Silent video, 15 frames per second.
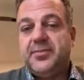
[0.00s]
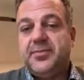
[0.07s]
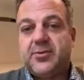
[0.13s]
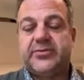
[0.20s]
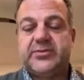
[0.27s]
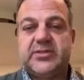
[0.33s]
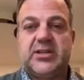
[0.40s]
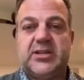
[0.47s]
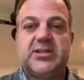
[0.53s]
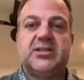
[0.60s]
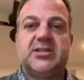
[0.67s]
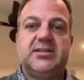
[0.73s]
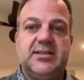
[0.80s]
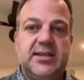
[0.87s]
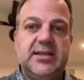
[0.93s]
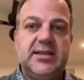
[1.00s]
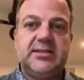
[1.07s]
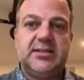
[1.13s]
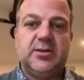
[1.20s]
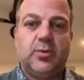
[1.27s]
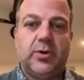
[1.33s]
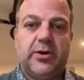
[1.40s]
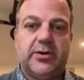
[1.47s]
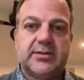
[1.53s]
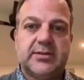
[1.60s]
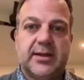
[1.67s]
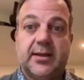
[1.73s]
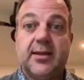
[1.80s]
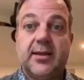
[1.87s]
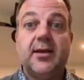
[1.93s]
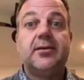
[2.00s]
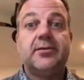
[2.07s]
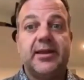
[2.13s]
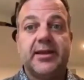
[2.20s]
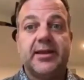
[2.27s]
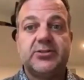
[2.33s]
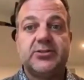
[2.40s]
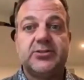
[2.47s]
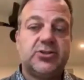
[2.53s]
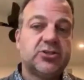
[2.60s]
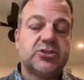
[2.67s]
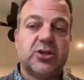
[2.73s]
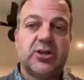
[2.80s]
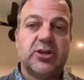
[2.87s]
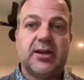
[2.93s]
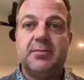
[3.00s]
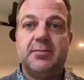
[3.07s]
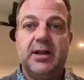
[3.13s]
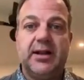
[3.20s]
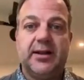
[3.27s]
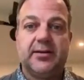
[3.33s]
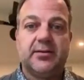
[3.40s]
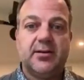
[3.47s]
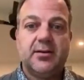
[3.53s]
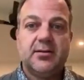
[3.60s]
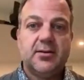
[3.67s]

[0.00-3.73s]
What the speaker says: the conversation is easy where it's like, yes, you're just going to get $1 million.